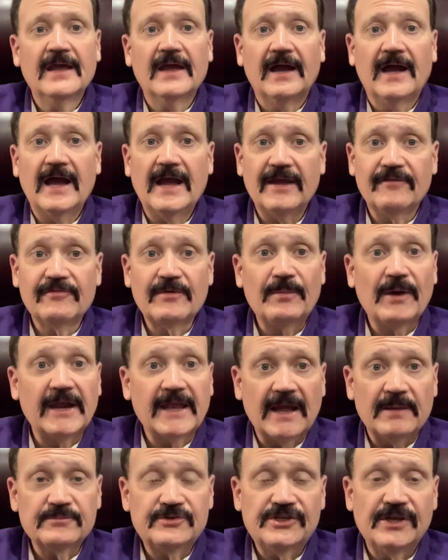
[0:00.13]
Hi everybody,
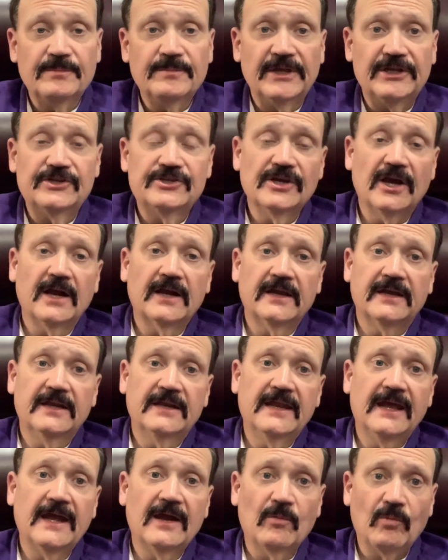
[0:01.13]
I'm Chimney Chuck, and
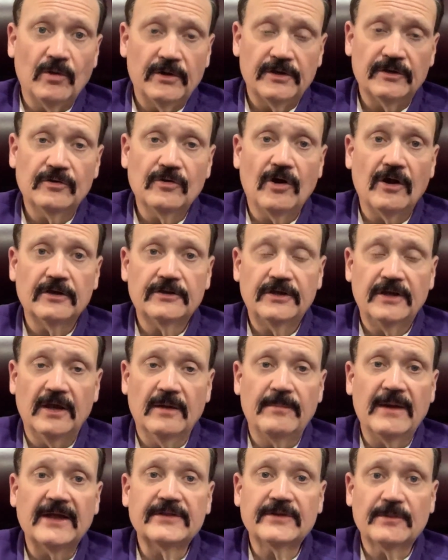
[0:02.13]
today I wanted to talk to you
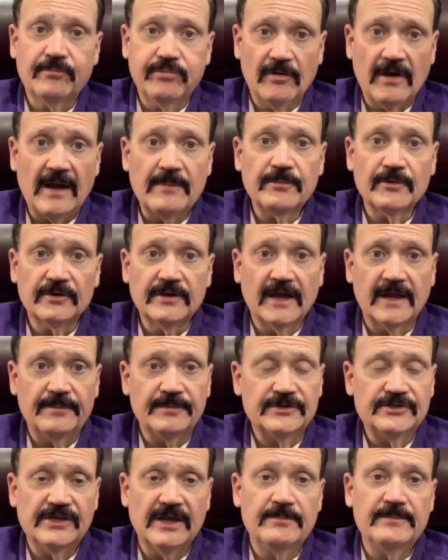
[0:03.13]
about the proper type
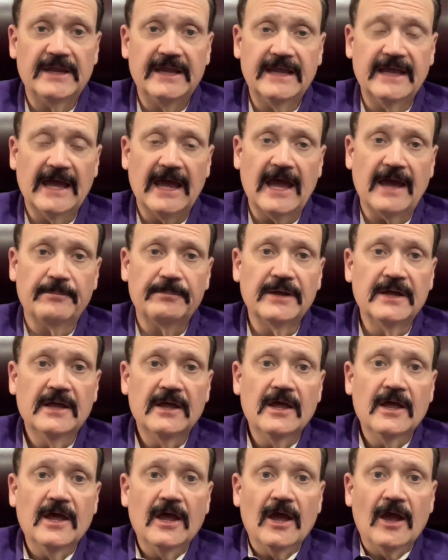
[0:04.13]
of chimney cap.
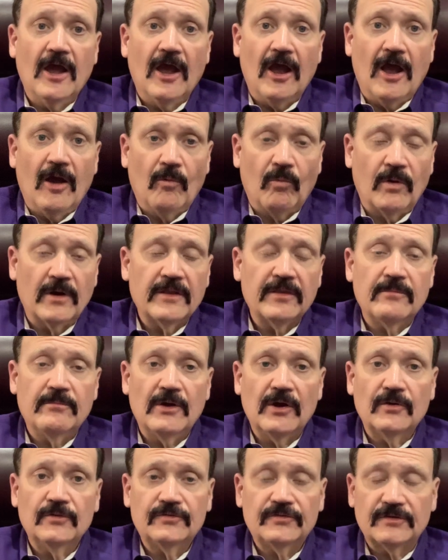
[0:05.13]
One of the
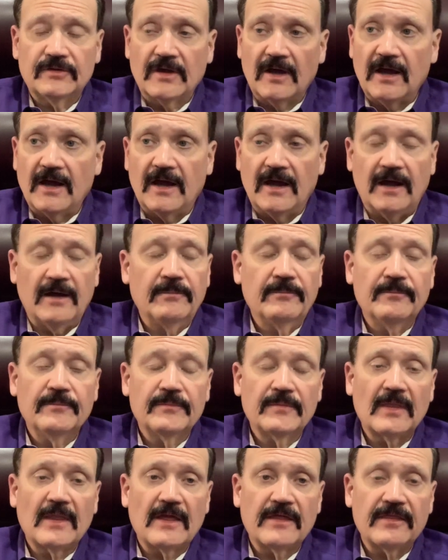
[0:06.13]
most
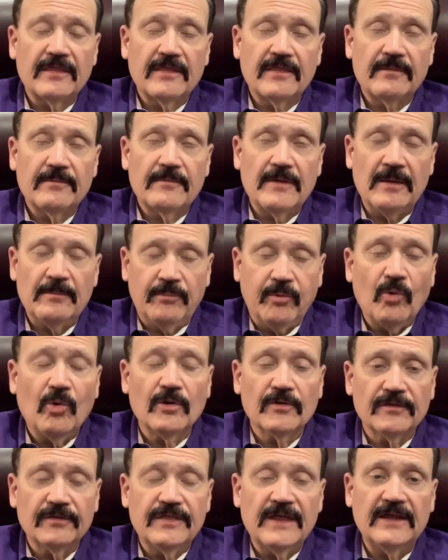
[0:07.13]

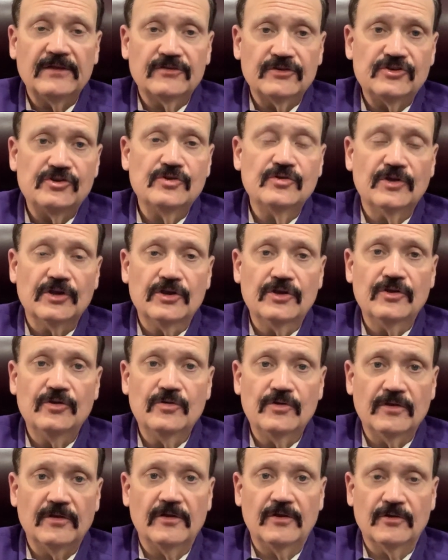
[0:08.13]
important things that you can do
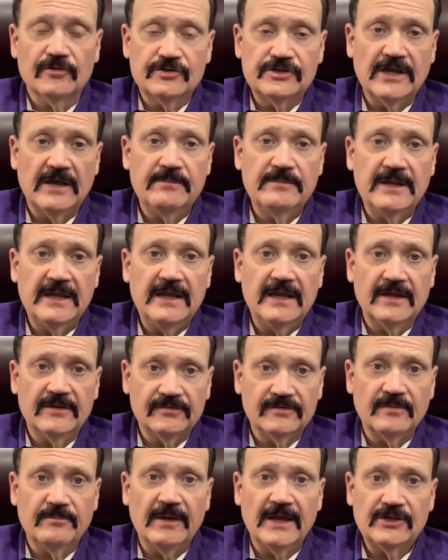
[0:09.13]
to your chimney is
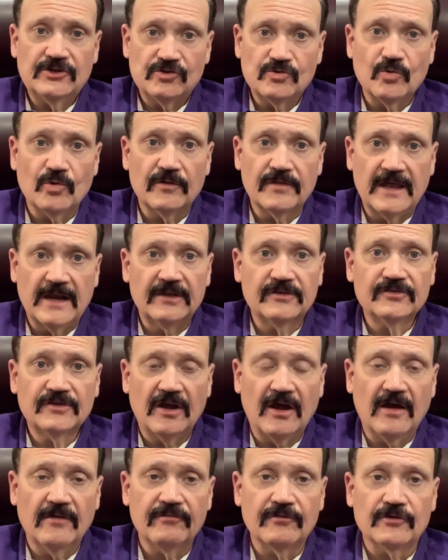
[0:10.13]
to make sure that it's
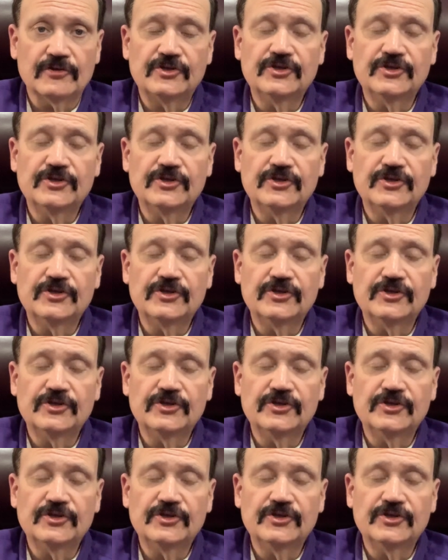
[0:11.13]
covered.